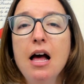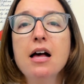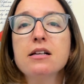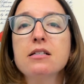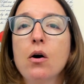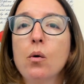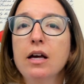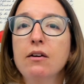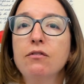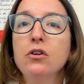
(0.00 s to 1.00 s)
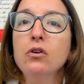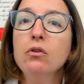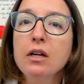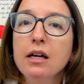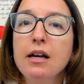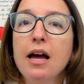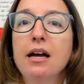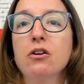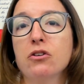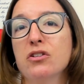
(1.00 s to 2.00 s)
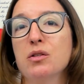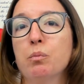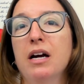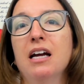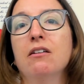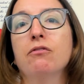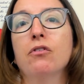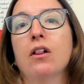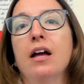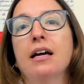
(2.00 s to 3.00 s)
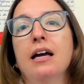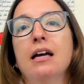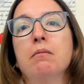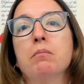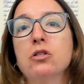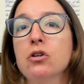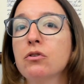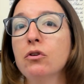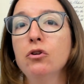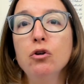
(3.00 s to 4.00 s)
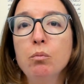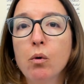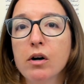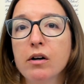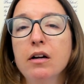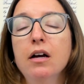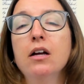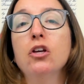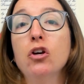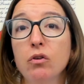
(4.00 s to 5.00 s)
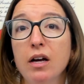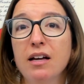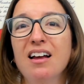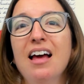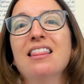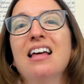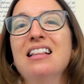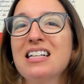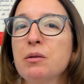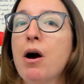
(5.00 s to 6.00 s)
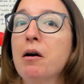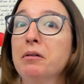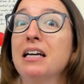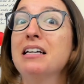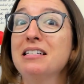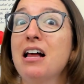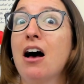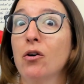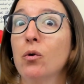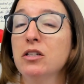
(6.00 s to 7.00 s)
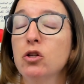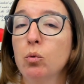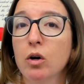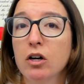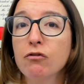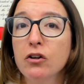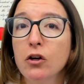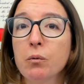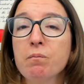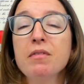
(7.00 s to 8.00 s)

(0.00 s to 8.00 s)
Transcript: So if you need a nurse's brain for like a maternal newborn unit, then this probably is not going to work for you.